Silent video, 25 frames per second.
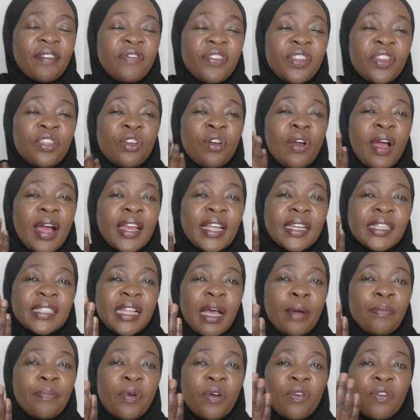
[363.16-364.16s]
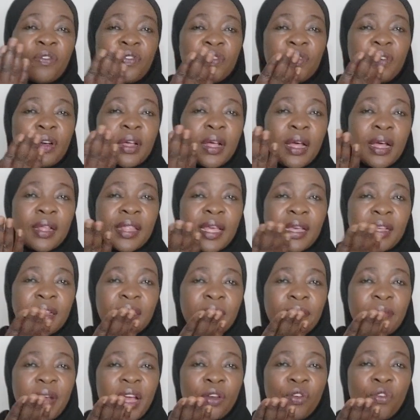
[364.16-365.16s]
video an example of
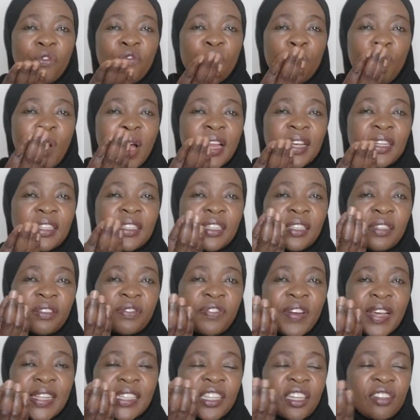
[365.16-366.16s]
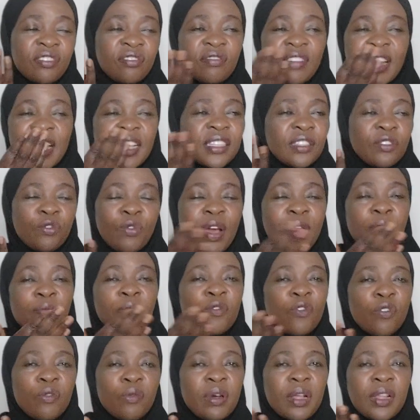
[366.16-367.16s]
the man who won the fastest race,
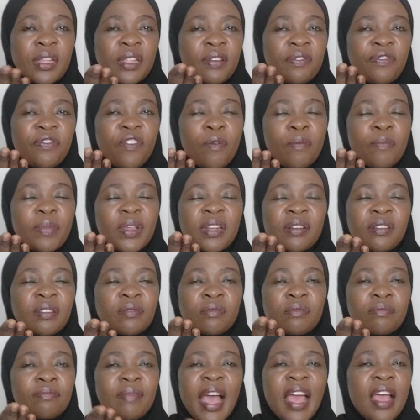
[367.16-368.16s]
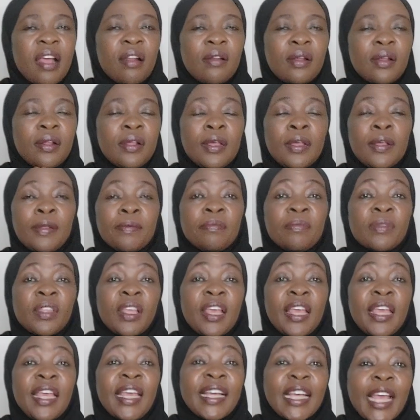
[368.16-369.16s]
the 4 mile.
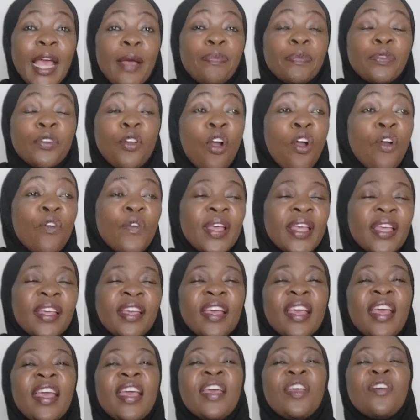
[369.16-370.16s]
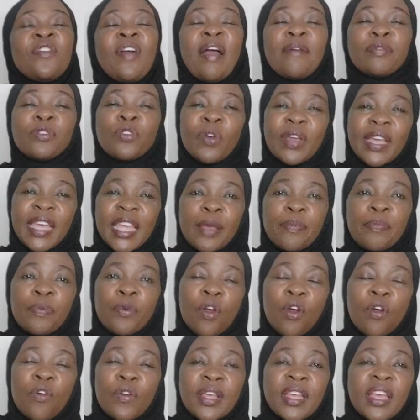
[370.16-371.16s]
He kept going. You have to keep
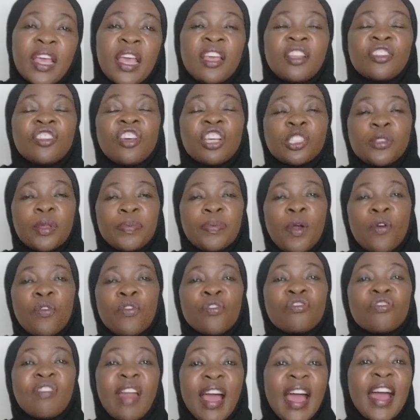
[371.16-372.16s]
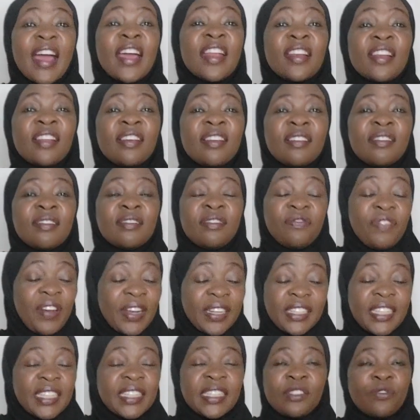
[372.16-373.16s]
going. Those people who run, in fact,
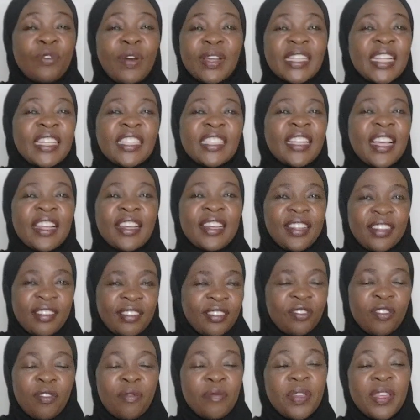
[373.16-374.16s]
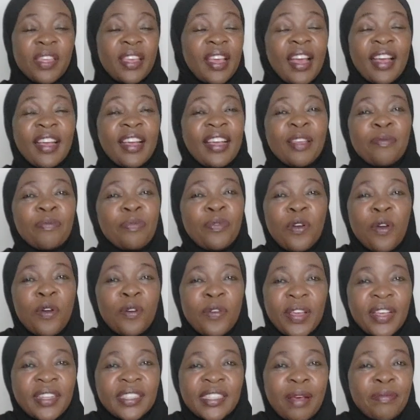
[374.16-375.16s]
this was intended. You know me, I keep
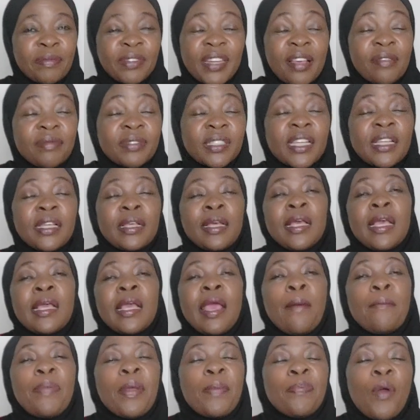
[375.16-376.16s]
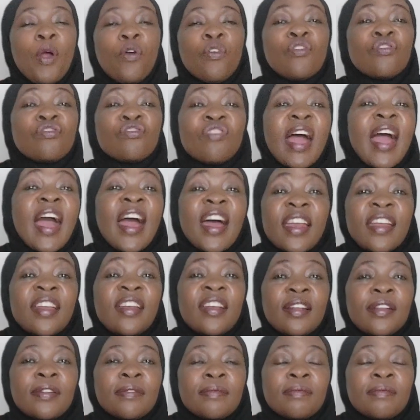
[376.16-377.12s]
going sometimes. People who run,